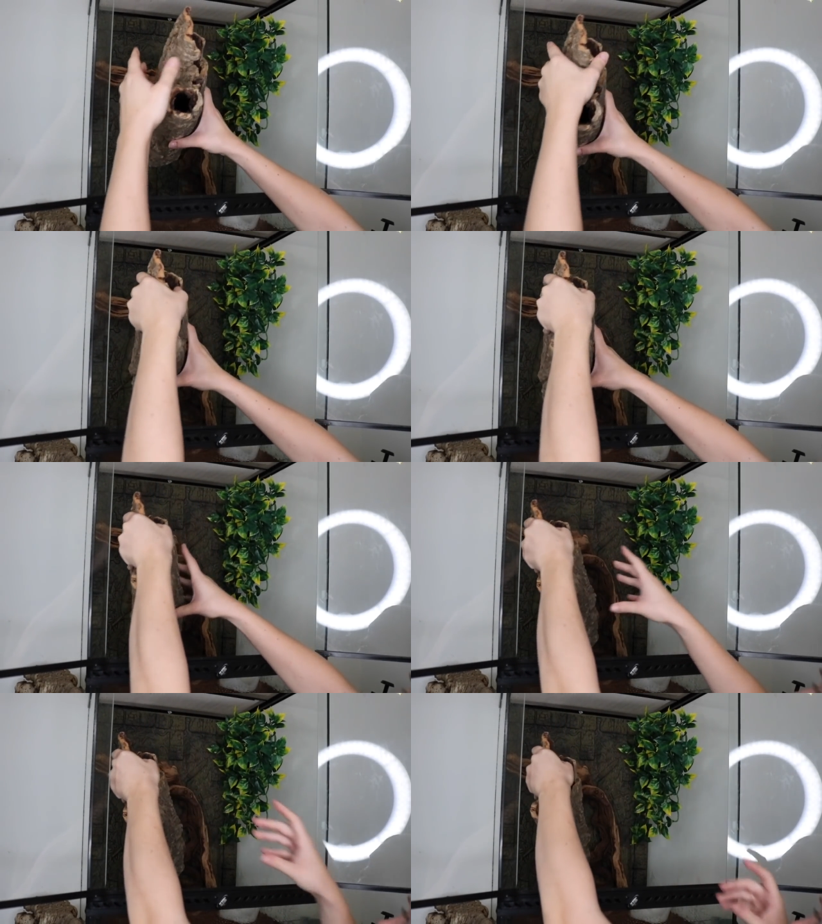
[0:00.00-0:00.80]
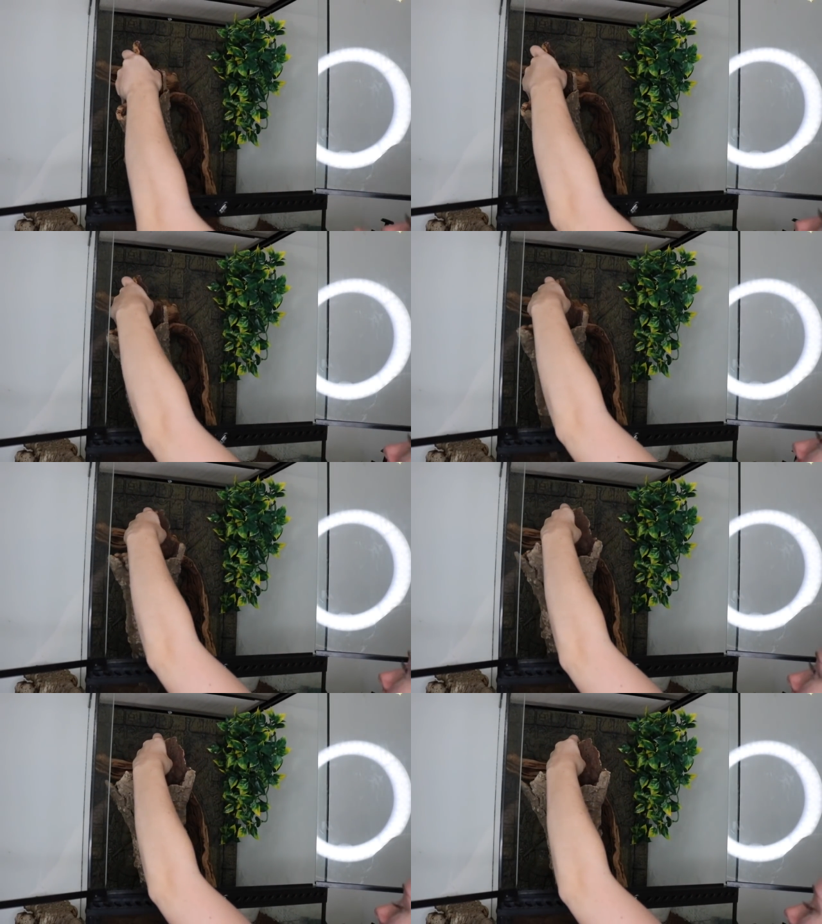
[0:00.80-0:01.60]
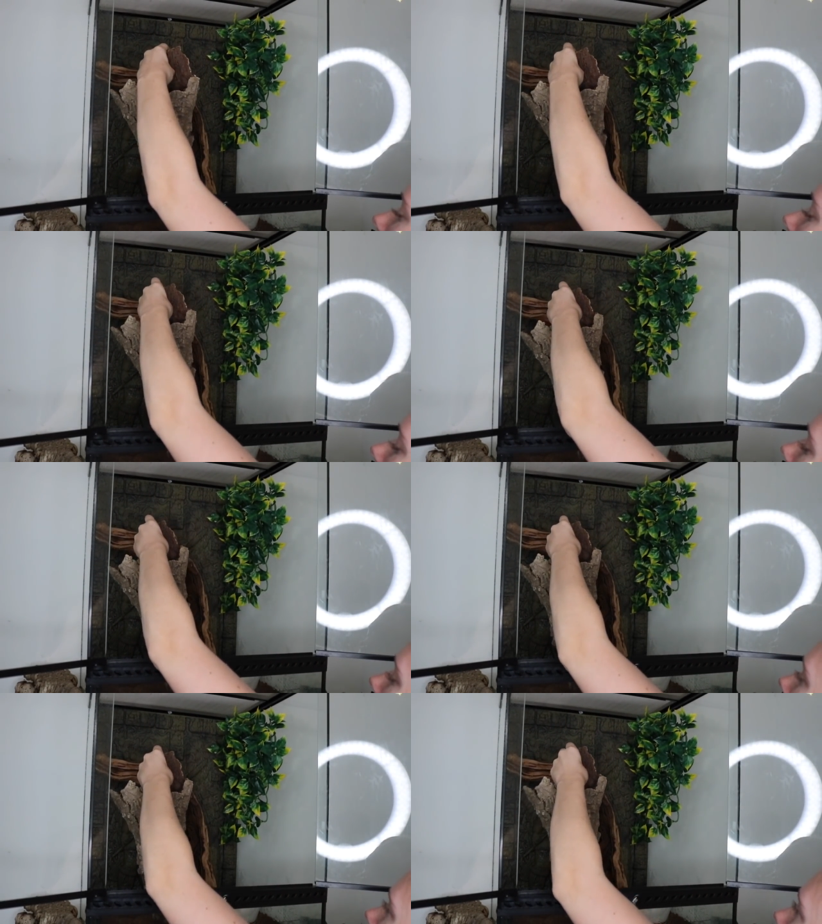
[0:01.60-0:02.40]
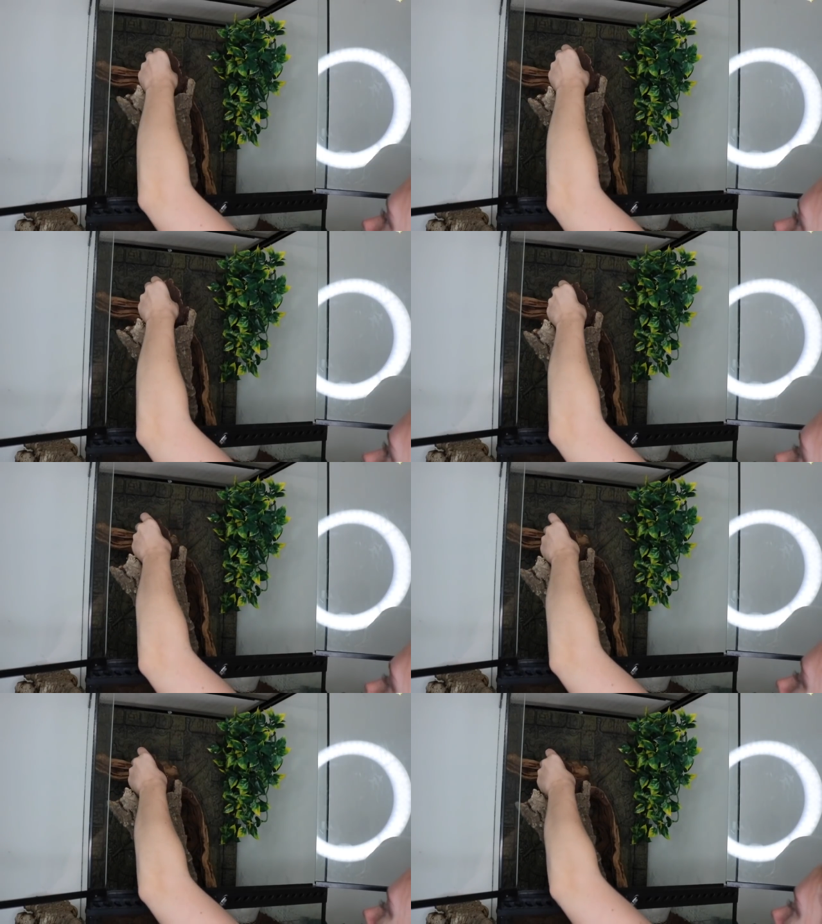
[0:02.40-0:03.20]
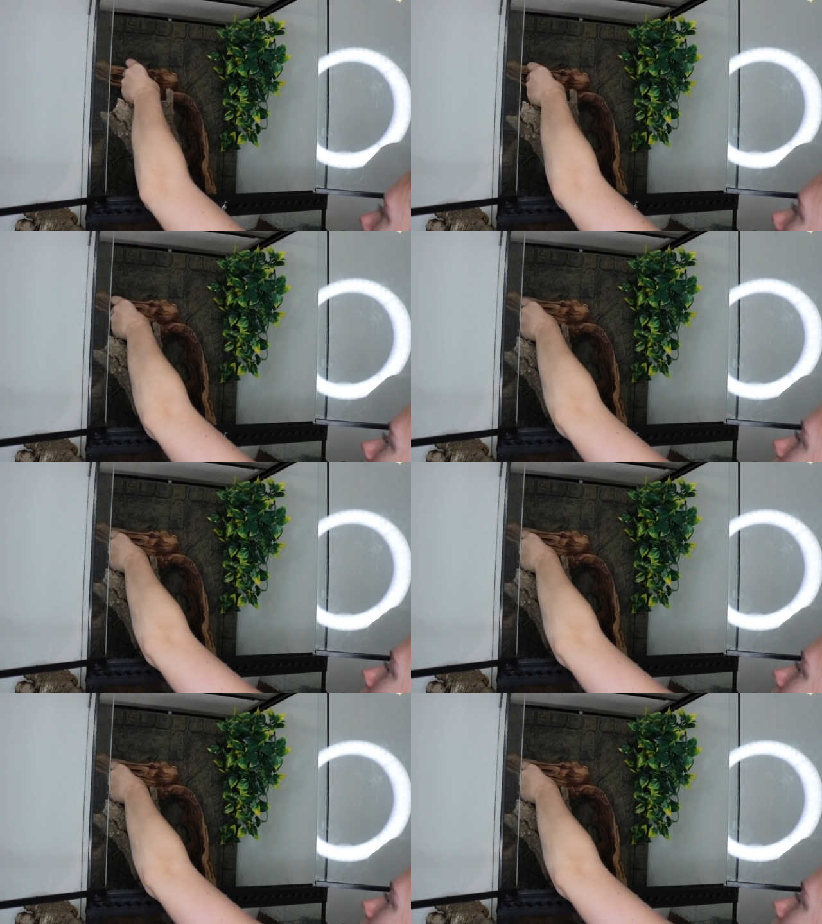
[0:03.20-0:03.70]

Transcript: Nobody's mouth can be seen.